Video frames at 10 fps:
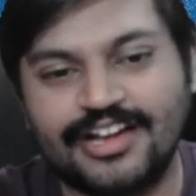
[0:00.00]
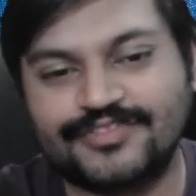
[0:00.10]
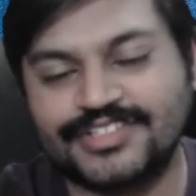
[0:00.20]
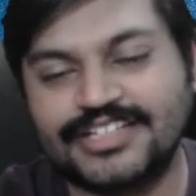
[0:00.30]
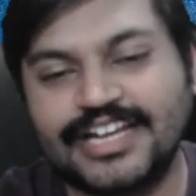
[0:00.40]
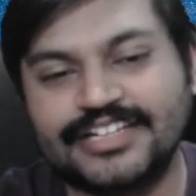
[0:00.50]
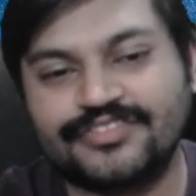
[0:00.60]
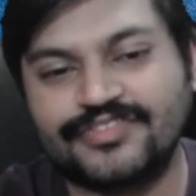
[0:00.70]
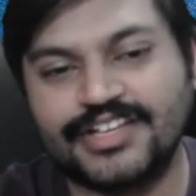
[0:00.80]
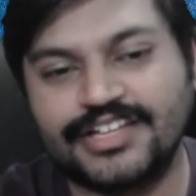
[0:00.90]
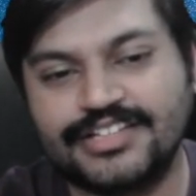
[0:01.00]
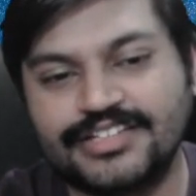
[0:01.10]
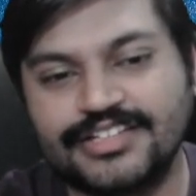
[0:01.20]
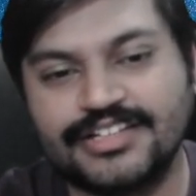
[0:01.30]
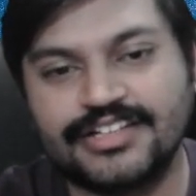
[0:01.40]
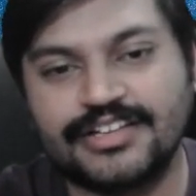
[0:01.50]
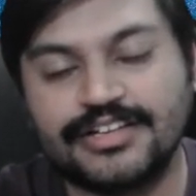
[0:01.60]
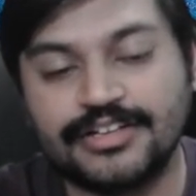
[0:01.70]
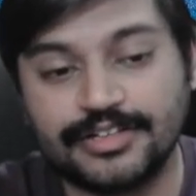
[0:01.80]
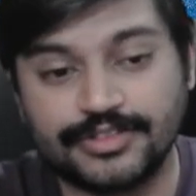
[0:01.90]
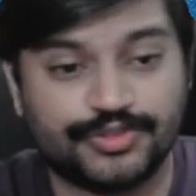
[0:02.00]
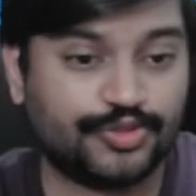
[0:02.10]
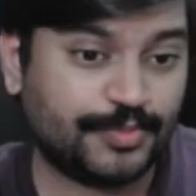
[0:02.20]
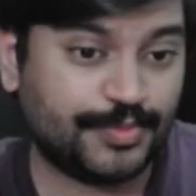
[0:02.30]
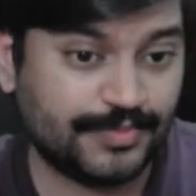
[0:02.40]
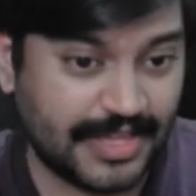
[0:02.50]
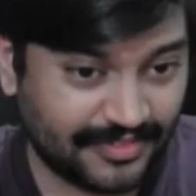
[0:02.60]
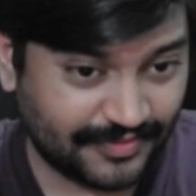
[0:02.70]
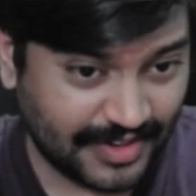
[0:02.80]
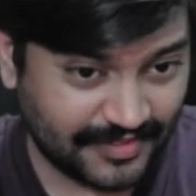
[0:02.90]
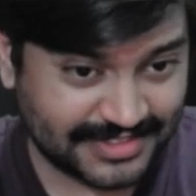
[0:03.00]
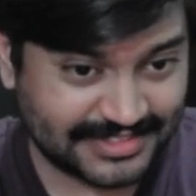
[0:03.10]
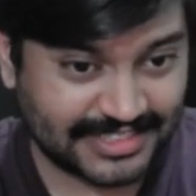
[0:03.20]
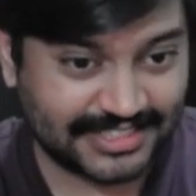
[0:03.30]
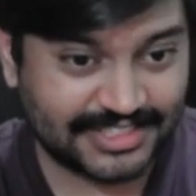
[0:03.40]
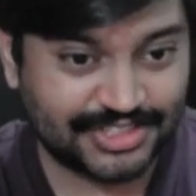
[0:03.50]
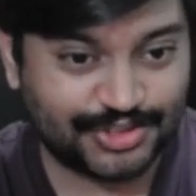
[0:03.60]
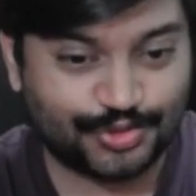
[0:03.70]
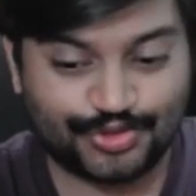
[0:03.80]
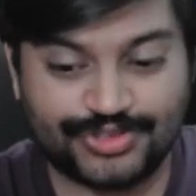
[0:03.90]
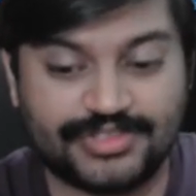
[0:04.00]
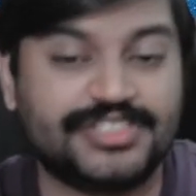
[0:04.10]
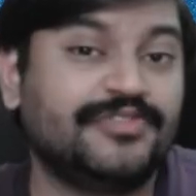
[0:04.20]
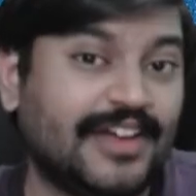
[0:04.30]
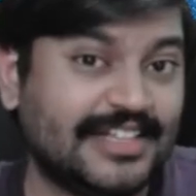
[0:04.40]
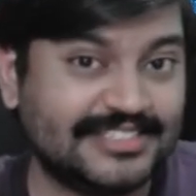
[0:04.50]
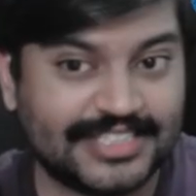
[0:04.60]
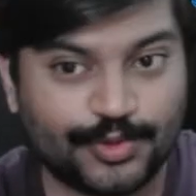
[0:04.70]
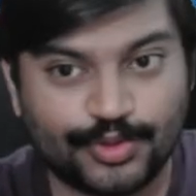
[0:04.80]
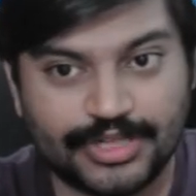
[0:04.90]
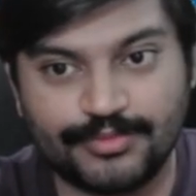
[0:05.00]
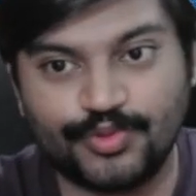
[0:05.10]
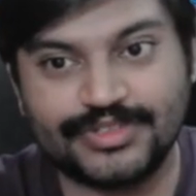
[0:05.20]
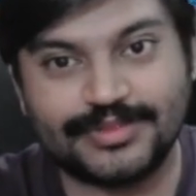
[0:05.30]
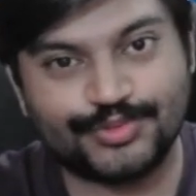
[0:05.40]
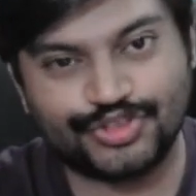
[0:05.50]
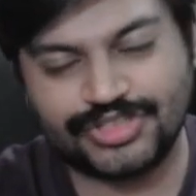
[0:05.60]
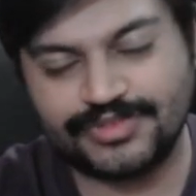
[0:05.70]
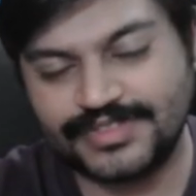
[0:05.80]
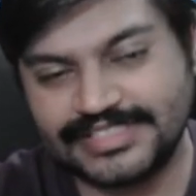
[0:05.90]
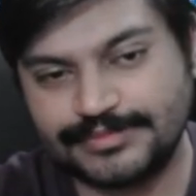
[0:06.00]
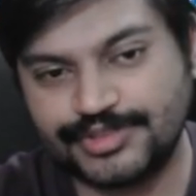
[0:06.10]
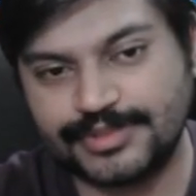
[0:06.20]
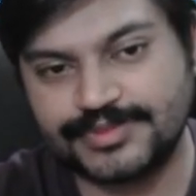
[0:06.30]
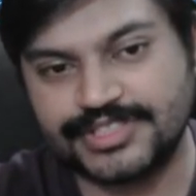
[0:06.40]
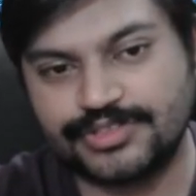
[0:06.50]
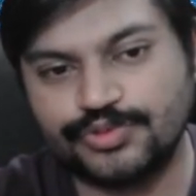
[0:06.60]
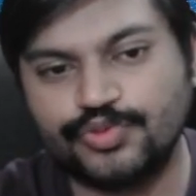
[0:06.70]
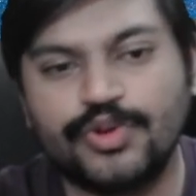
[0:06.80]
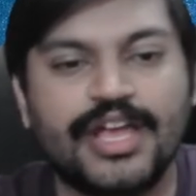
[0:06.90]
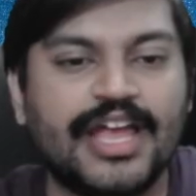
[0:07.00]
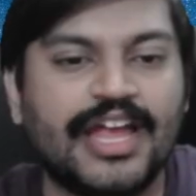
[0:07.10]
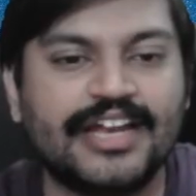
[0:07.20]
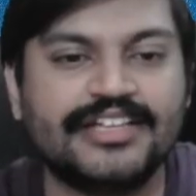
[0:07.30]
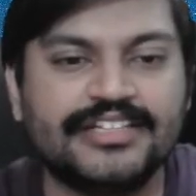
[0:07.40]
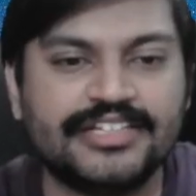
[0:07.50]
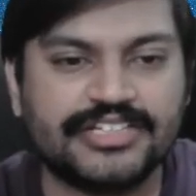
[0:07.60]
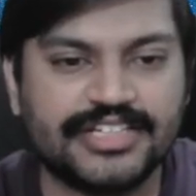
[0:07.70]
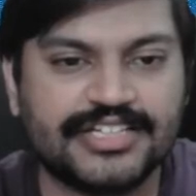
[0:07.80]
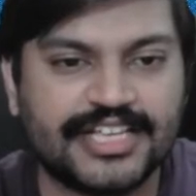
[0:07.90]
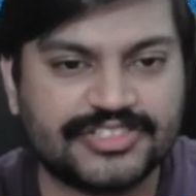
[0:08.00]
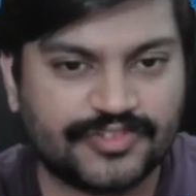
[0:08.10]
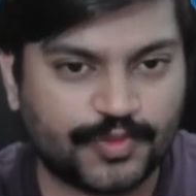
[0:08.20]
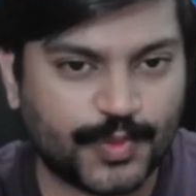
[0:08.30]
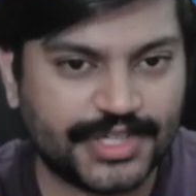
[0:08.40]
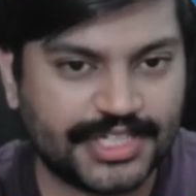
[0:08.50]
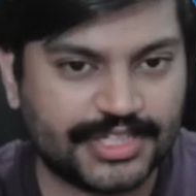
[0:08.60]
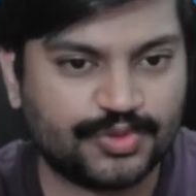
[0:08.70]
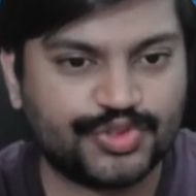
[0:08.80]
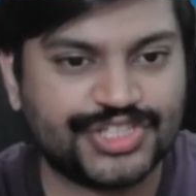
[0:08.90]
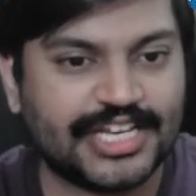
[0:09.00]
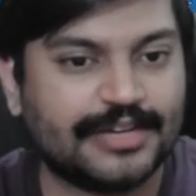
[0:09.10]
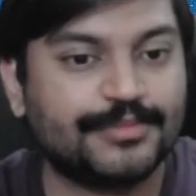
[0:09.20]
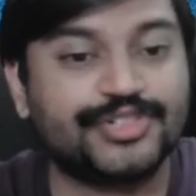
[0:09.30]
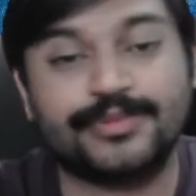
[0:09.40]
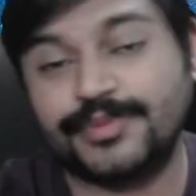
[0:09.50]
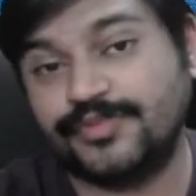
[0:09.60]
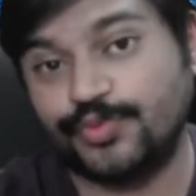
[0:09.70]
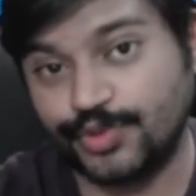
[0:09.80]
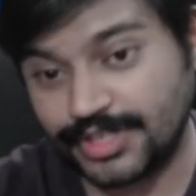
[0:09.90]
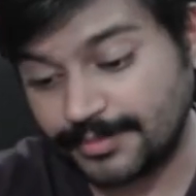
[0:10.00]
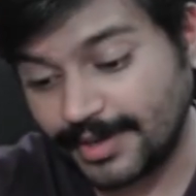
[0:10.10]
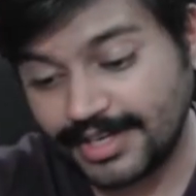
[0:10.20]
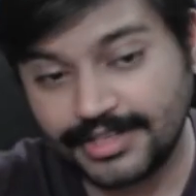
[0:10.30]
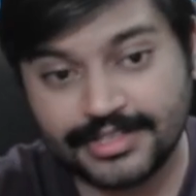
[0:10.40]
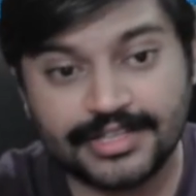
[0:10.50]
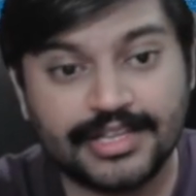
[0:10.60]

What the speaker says: After knight f8, f5 is threatened, so she finds the only move in the position, which is bishop c2, and here in case of queen d2 she had bishop e4 in mind,